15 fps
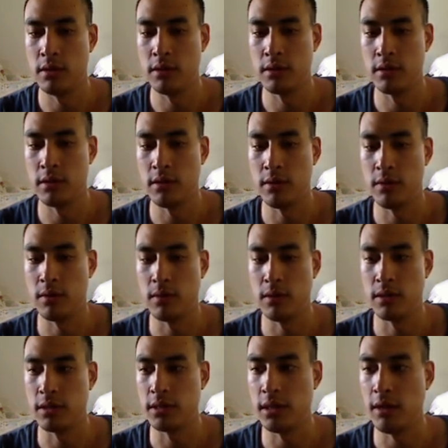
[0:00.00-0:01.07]
So
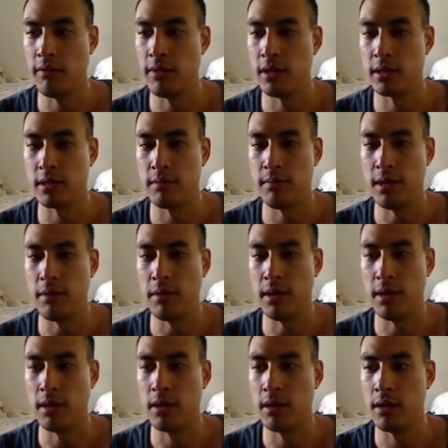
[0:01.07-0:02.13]
let's save this, and maybe